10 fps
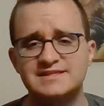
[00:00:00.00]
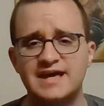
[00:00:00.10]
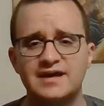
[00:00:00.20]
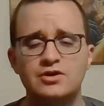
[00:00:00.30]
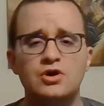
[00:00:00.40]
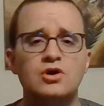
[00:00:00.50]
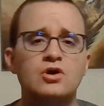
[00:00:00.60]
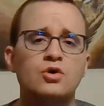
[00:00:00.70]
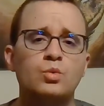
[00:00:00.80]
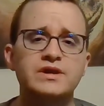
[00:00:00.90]
that
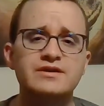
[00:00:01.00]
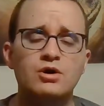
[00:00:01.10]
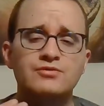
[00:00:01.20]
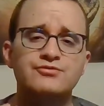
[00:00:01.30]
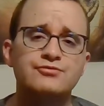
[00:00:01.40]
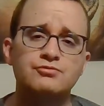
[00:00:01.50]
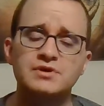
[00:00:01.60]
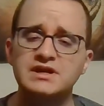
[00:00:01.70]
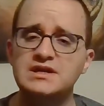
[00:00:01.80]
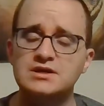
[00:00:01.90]
we are
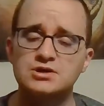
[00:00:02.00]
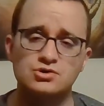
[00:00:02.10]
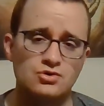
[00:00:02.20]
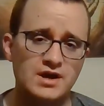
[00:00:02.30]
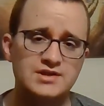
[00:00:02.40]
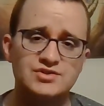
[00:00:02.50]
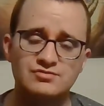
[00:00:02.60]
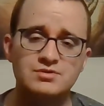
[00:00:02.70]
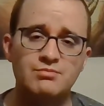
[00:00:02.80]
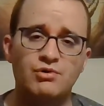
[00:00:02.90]
free in Christ
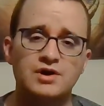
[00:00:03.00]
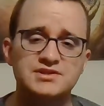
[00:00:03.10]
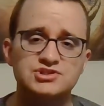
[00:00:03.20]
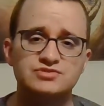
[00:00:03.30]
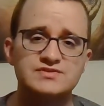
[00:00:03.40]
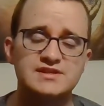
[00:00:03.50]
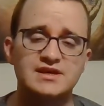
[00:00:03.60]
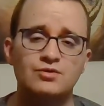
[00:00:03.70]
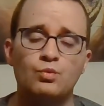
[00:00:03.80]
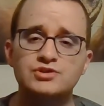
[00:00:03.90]
from the bondage of
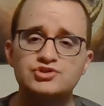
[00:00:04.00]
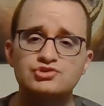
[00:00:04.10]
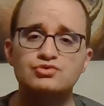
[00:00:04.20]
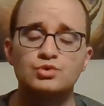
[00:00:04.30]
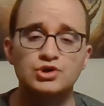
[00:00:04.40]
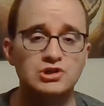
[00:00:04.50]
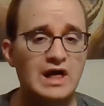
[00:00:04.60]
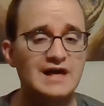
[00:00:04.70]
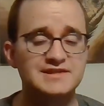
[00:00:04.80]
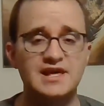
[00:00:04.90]
sin. And once you
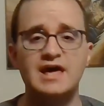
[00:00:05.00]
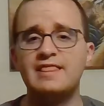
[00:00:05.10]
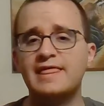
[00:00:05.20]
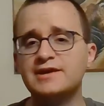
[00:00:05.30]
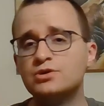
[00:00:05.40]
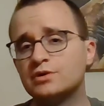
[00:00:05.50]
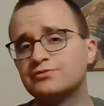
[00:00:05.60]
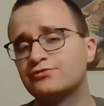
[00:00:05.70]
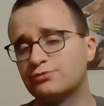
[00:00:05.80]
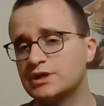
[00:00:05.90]
realize that you are
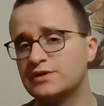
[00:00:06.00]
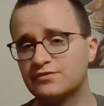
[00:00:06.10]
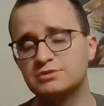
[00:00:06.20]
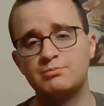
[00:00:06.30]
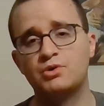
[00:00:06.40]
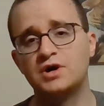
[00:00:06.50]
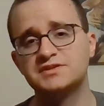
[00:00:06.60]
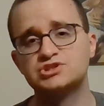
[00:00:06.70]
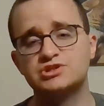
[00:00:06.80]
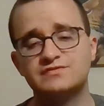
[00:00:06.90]
free from the
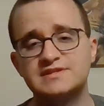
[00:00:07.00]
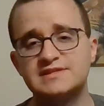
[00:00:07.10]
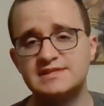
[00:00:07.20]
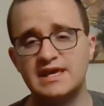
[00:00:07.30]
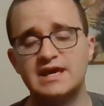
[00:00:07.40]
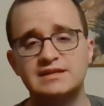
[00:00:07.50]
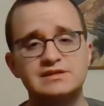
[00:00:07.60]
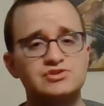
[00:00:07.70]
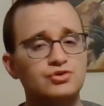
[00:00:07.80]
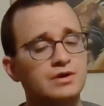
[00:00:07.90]
bondage of sin, it
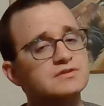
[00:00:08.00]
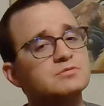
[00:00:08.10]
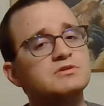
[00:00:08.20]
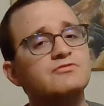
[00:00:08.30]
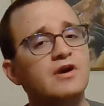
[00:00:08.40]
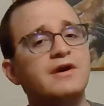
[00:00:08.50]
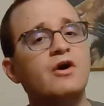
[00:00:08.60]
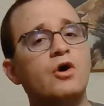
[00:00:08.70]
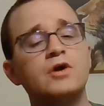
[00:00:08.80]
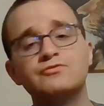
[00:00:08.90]
is going to be very
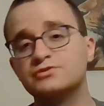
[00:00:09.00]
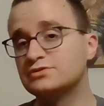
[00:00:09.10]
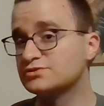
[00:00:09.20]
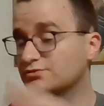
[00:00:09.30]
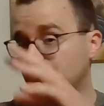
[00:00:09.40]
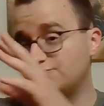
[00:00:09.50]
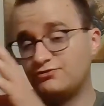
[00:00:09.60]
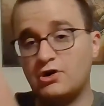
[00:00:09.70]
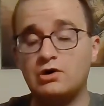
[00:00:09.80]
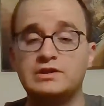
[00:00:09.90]
hard for you to
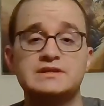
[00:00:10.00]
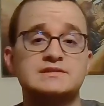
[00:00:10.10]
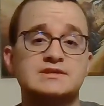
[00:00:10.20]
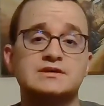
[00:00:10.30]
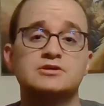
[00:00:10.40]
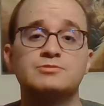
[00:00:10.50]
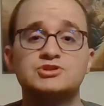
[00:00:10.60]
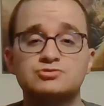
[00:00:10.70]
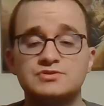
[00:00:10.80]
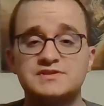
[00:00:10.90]
fall into
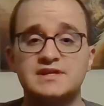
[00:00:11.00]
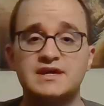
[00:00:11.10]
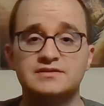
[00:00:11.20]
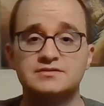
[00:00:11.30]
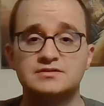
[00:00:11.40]
habitual sin.